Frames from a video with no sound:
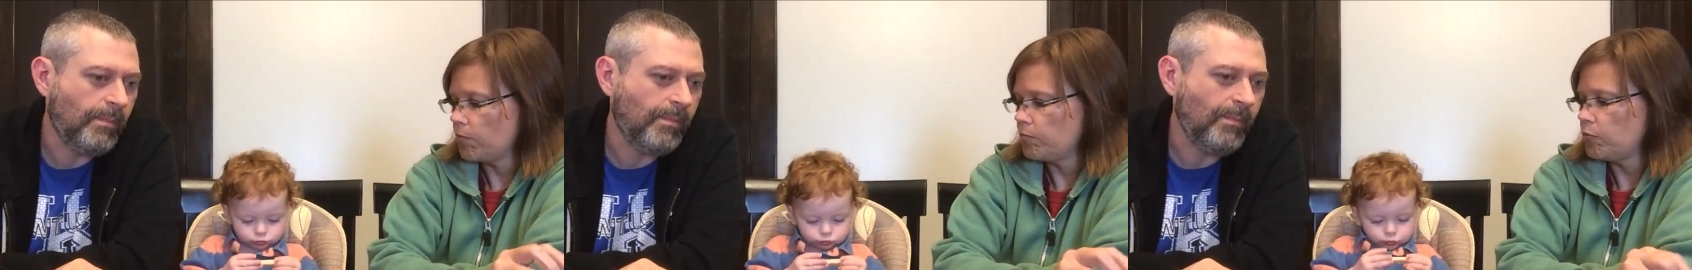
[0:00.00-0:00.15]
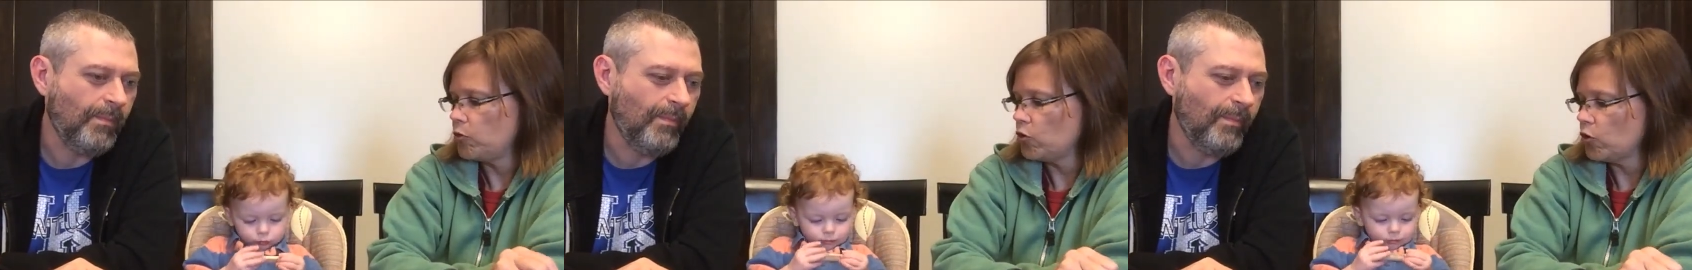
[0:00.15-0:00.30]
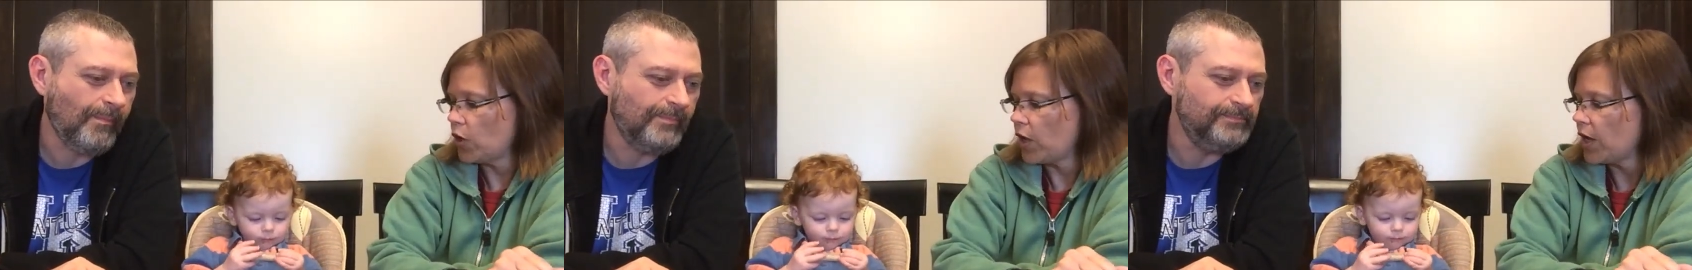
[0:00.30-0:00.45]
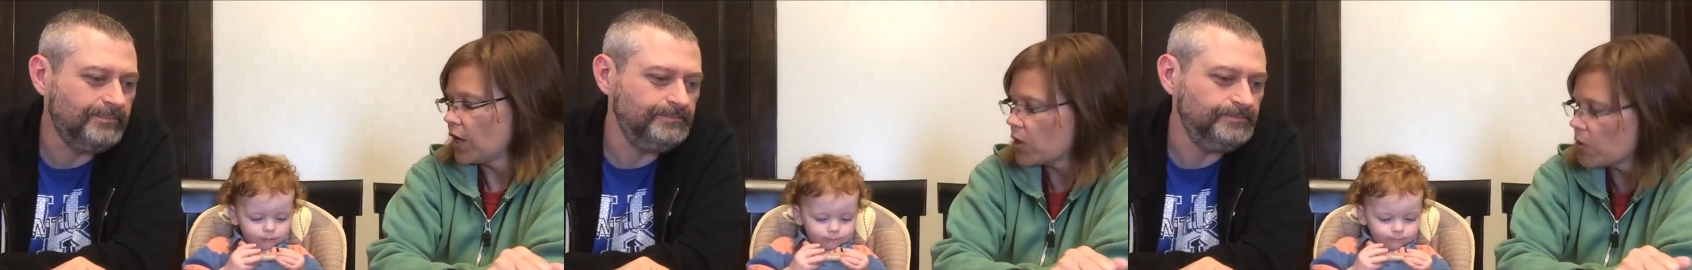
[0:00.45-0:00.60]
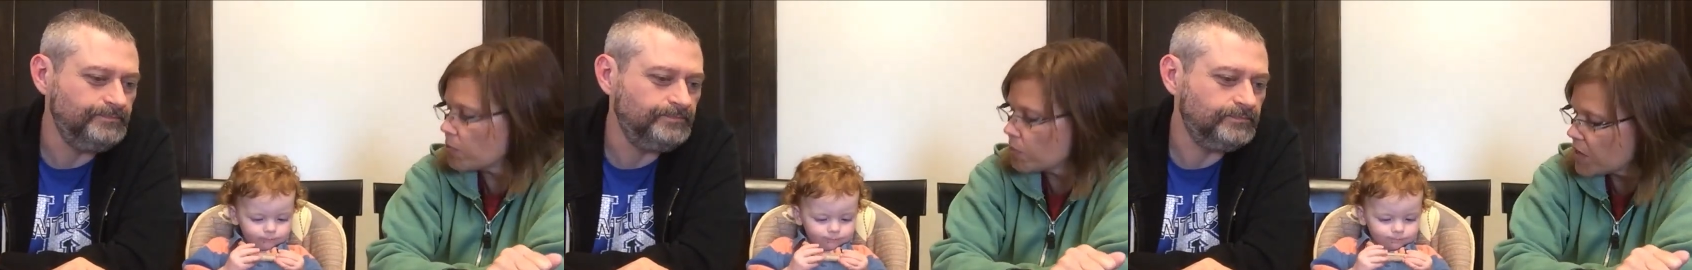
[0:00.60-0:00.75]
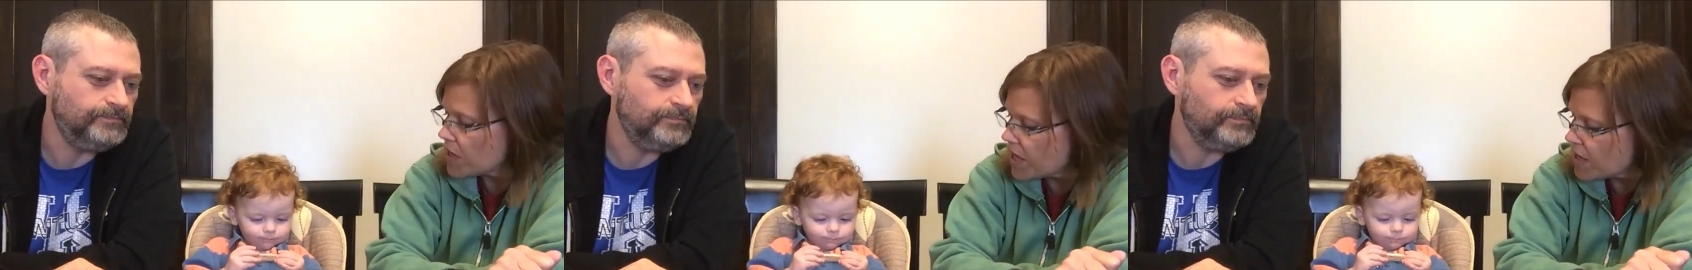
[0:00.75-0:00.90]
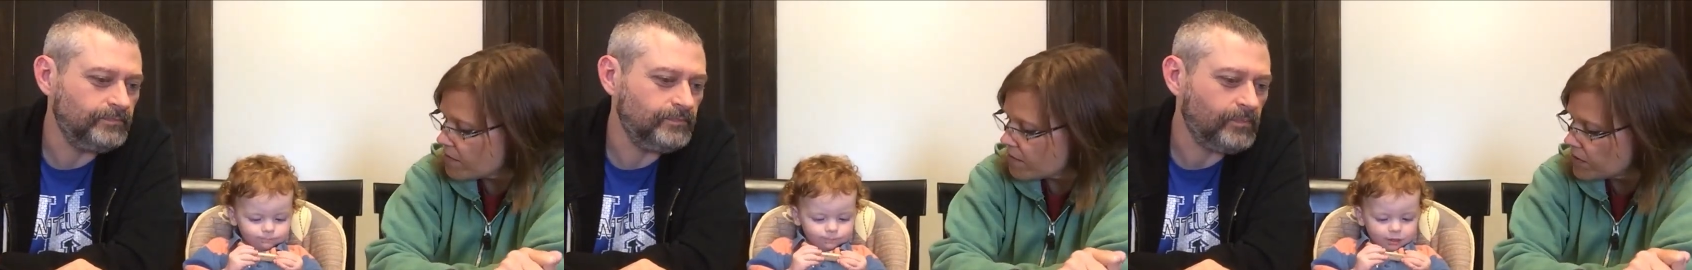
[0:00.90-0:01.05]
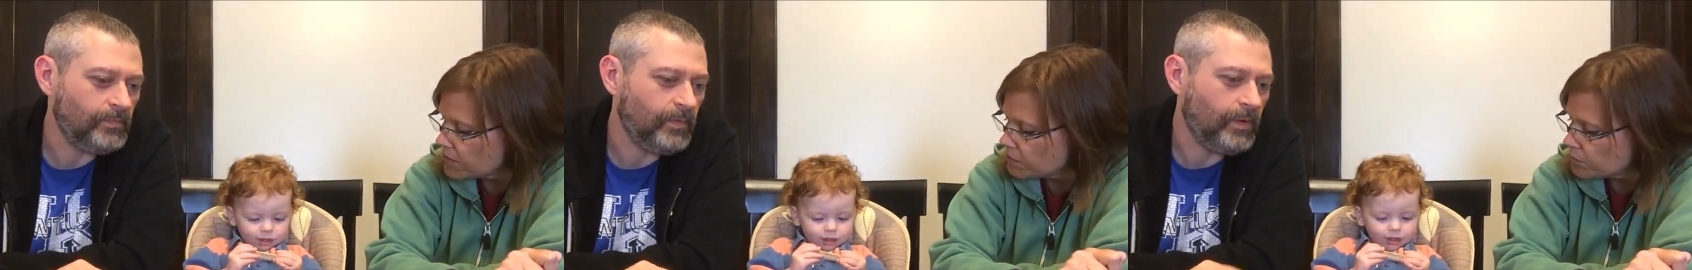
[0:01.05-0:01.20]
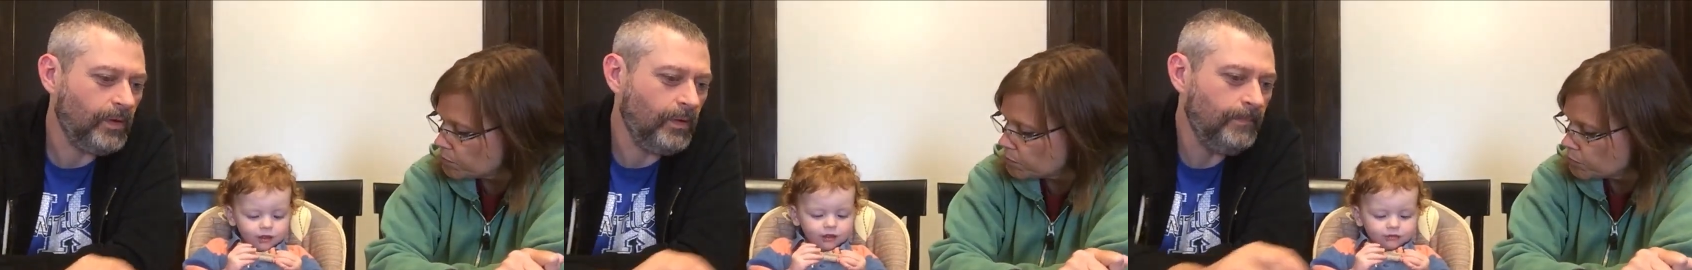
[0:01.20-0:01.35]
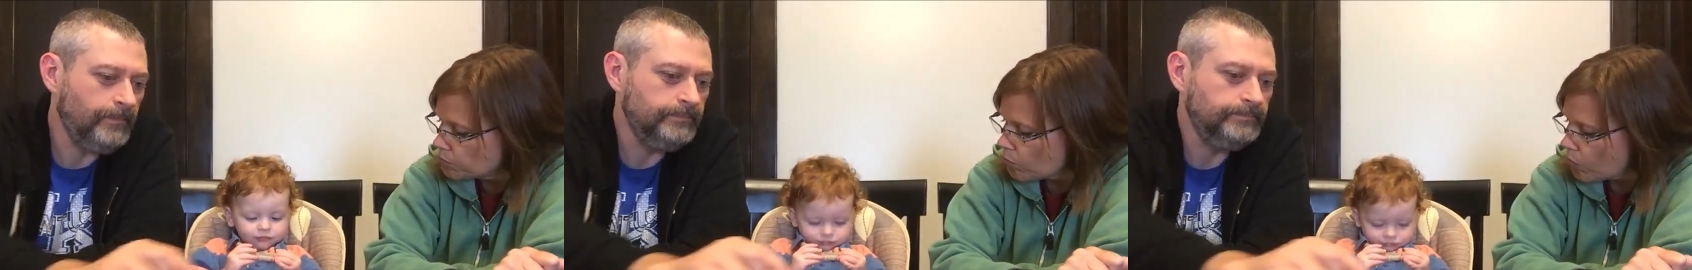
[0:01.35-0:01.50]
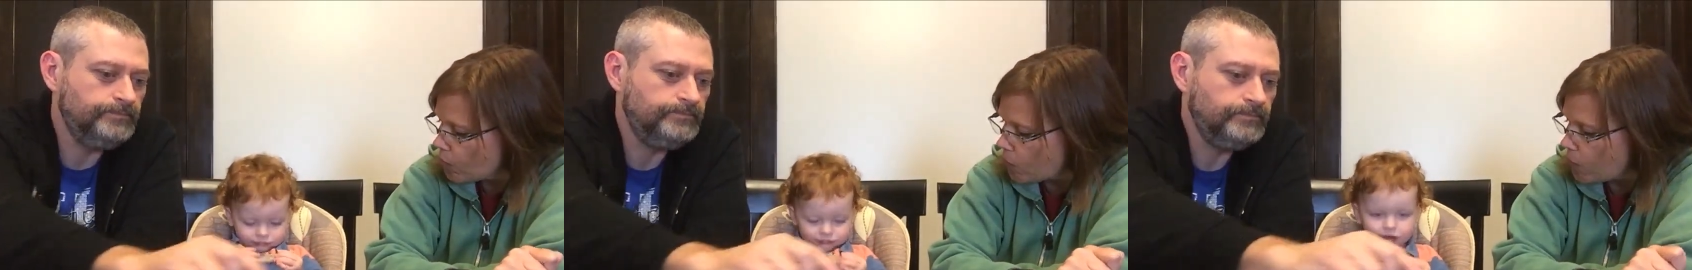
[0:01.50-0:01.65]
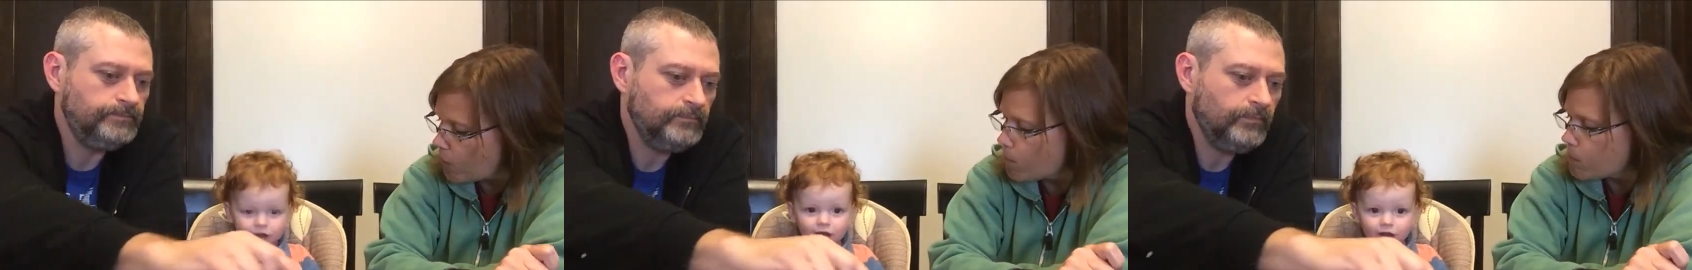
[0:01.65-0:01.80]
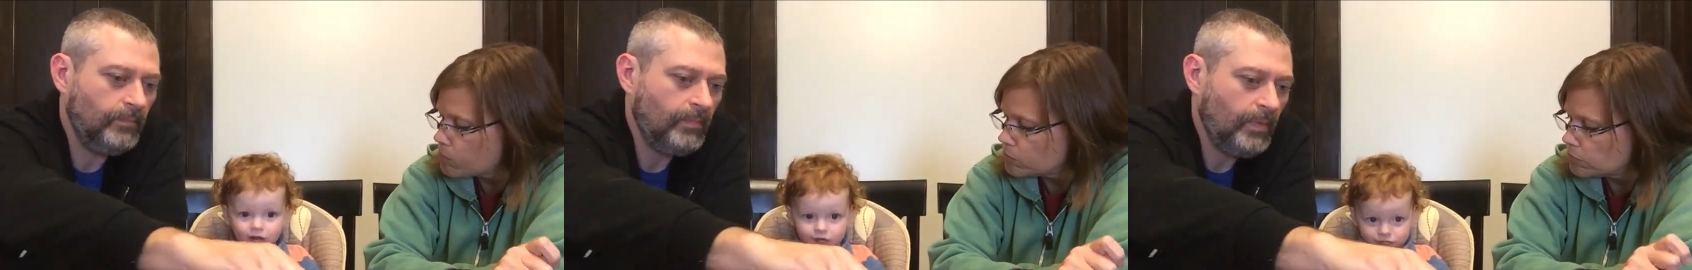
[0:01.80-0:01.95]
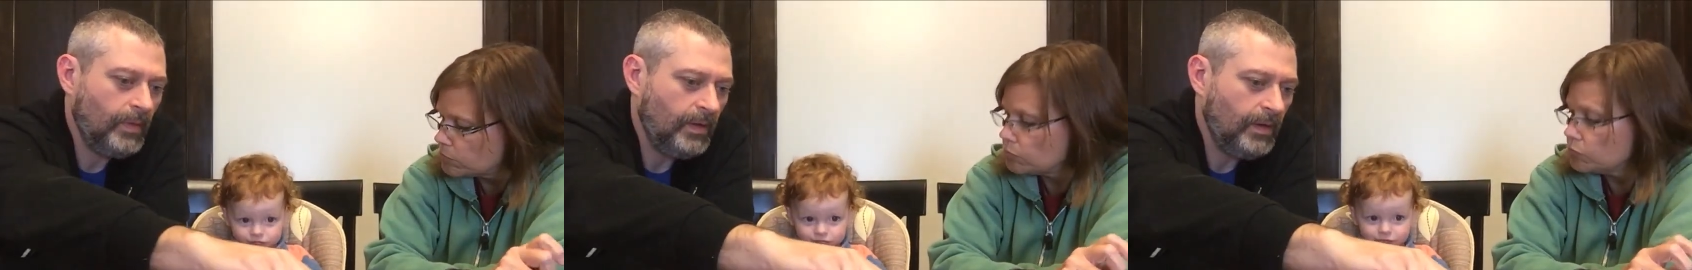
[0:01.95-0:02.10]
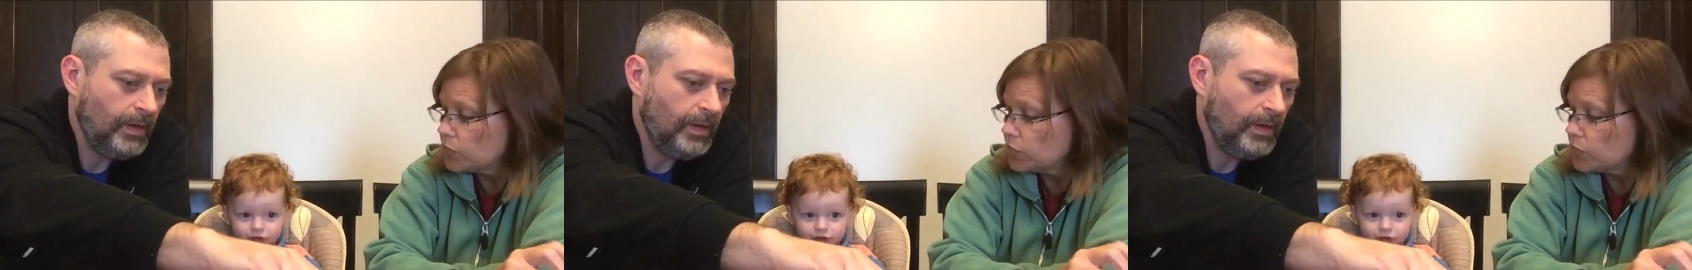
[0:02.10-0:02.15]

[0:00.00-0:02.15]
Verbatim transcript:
Speaker 1: You hmm. like them, Gavin? No,